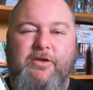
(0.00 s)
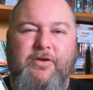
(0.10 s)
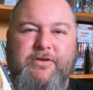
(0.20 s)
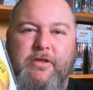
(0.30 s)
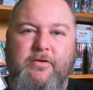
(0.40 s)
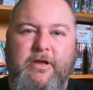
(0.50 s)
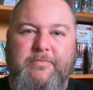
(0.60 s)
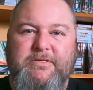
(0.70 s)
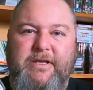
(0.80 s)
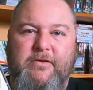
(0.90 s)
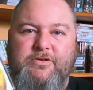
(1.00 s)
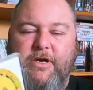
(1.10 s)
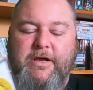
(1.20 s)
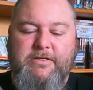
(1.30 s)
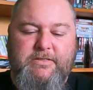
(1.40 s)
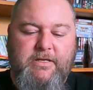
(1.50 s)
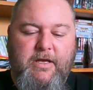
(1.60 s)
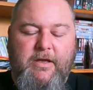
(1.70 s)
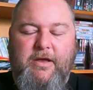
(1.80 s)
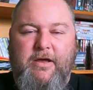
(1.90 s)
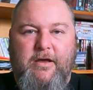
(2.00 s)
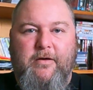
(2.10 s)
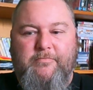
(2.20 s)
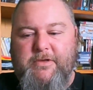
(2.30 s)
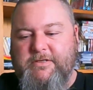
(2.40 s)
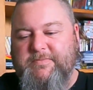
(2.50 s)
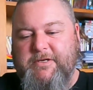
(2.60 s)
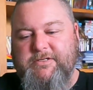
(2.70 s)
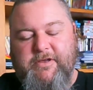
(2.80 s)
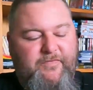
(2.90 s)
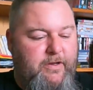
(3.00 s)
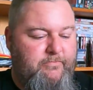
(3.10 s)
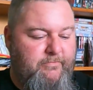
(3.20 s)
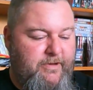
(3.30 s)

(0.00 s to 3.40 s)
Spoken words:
Usually look up soundtracks. especially if I'd